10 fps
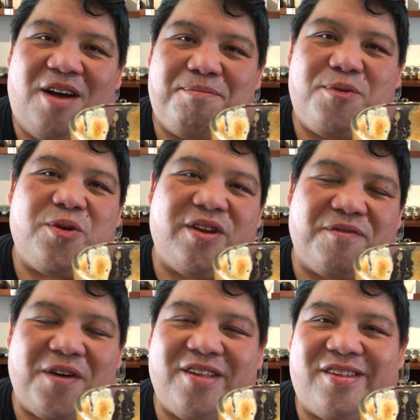brewing
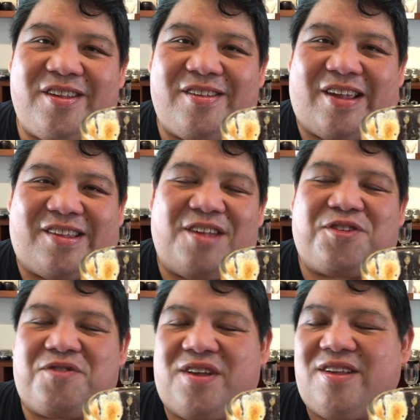devices,
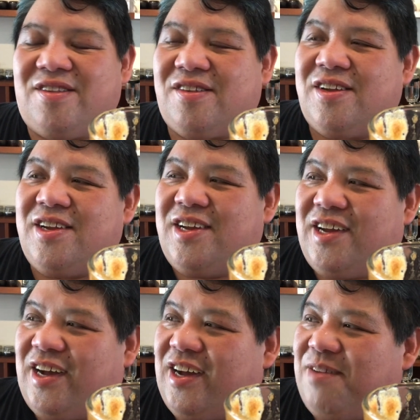accessories.
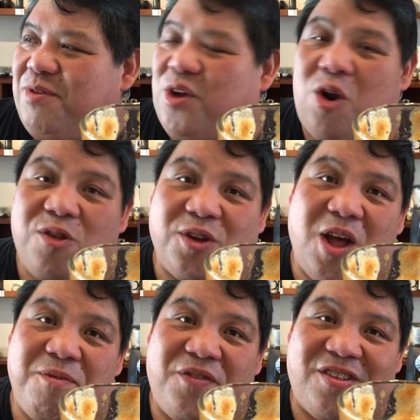You can also
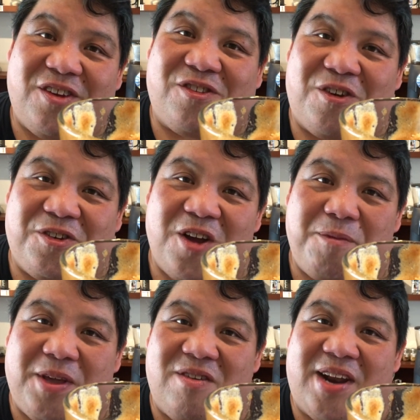come visit us, our
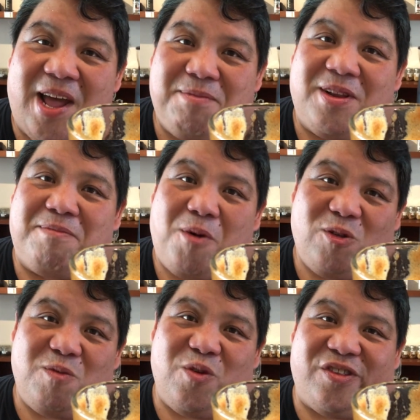shop here in Hamden in
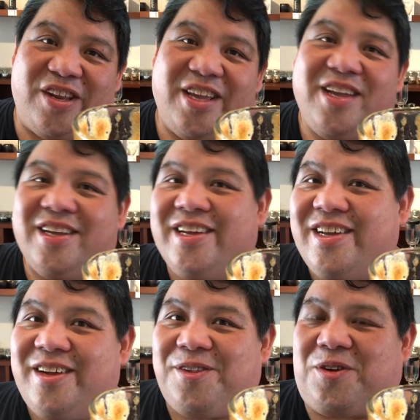Baltimore City.
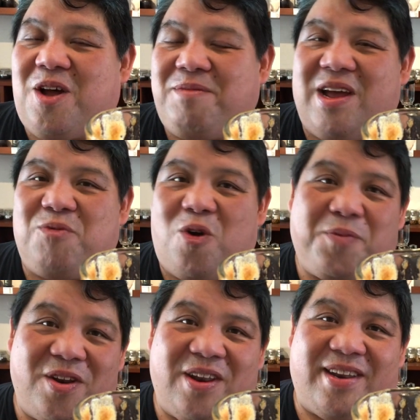So come down, we're
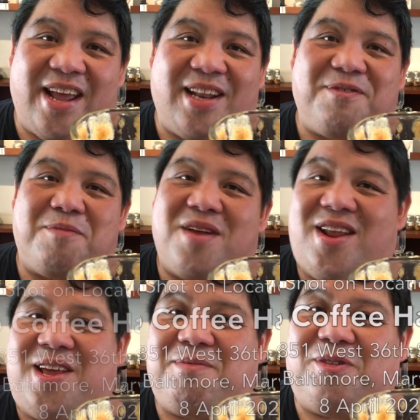open daily from 9 a.m.